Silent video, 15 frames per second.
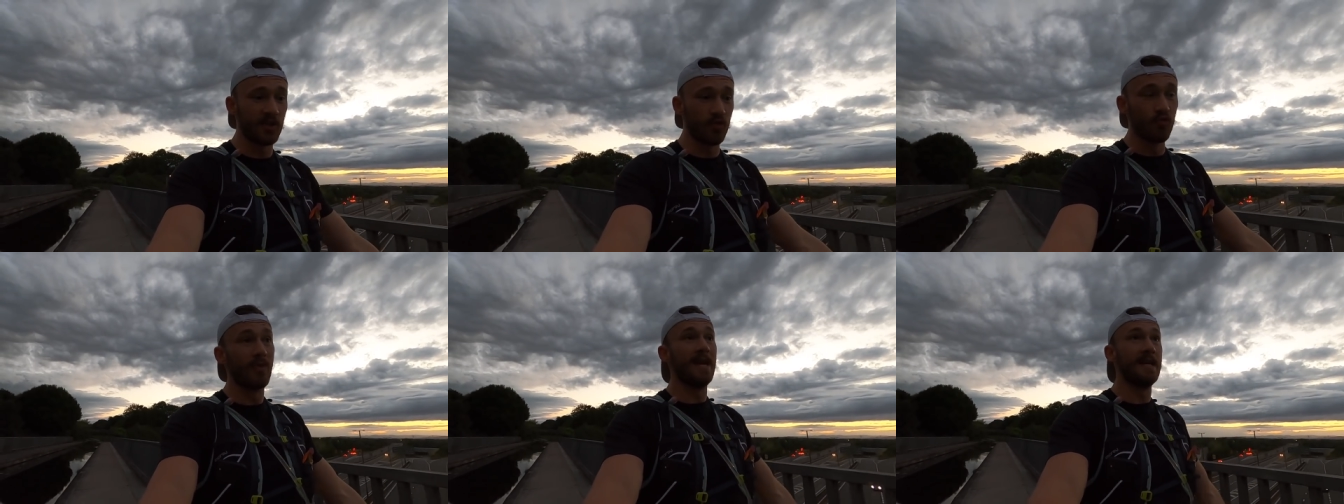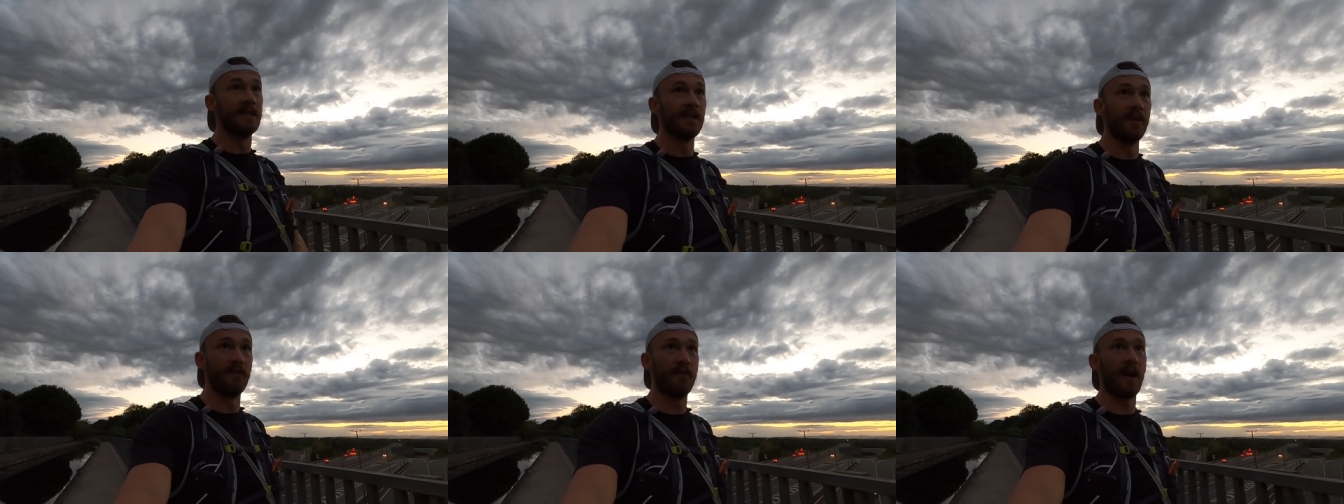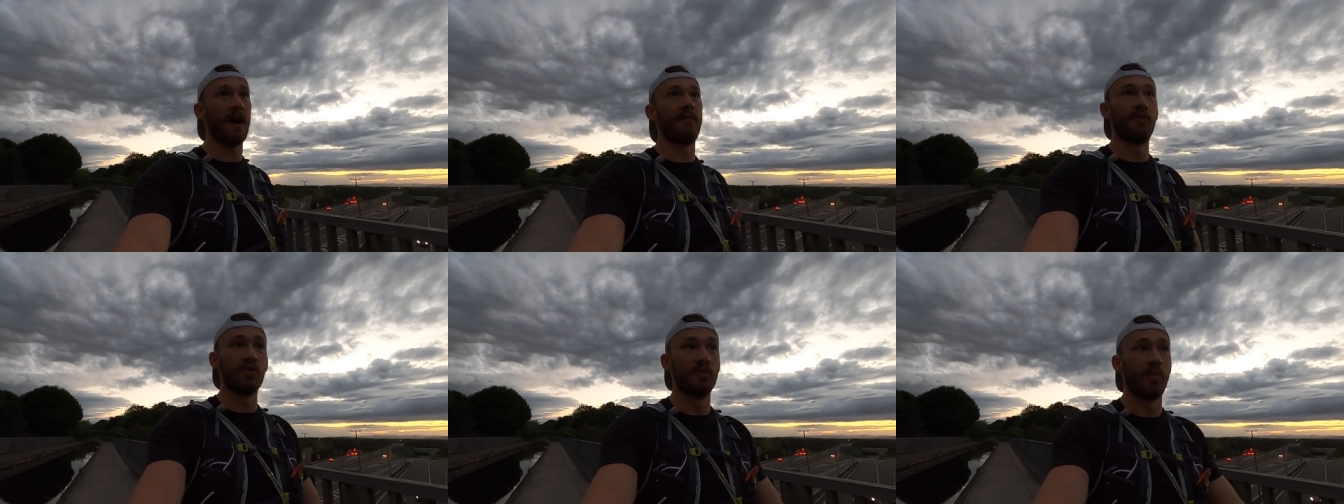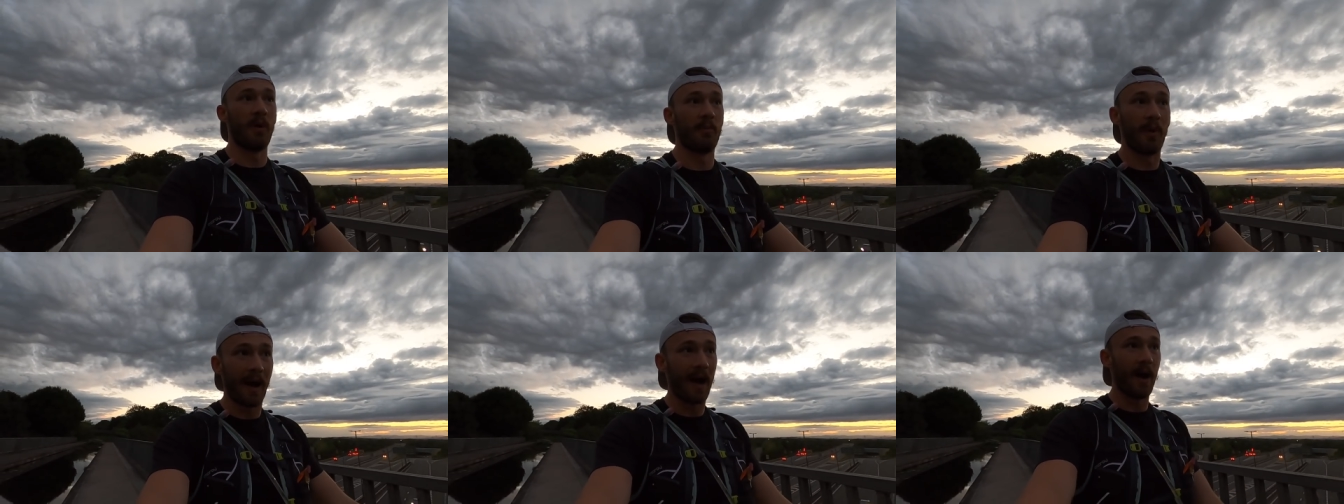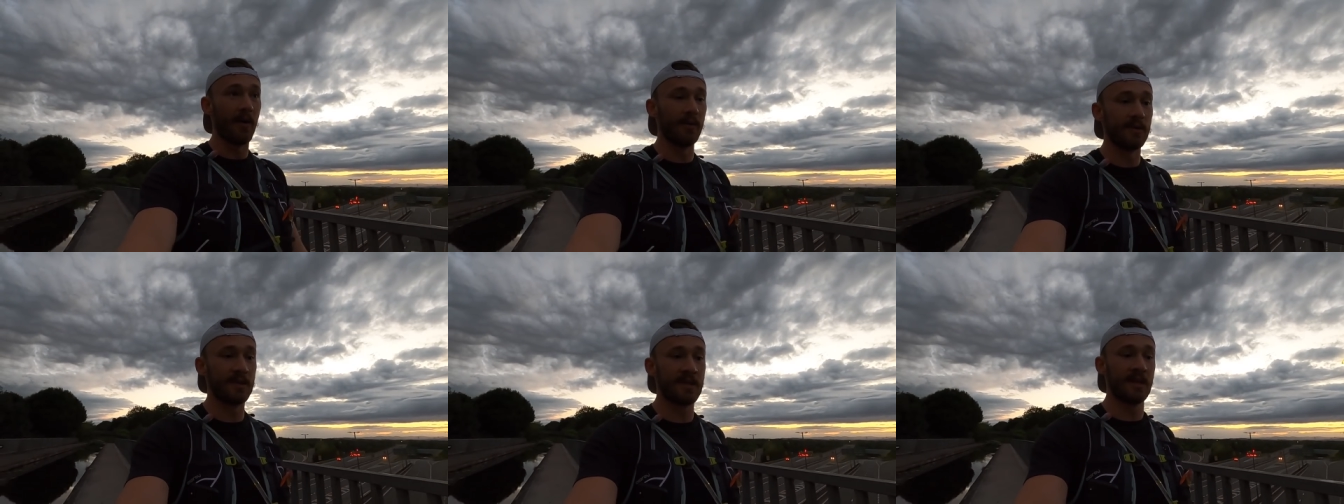The reason that 501
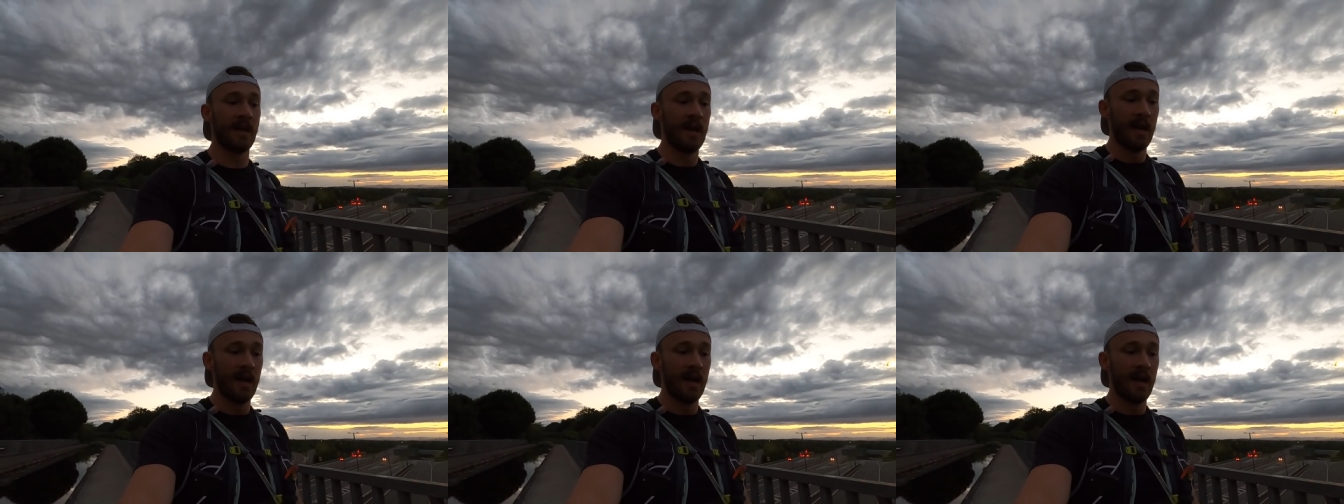pounds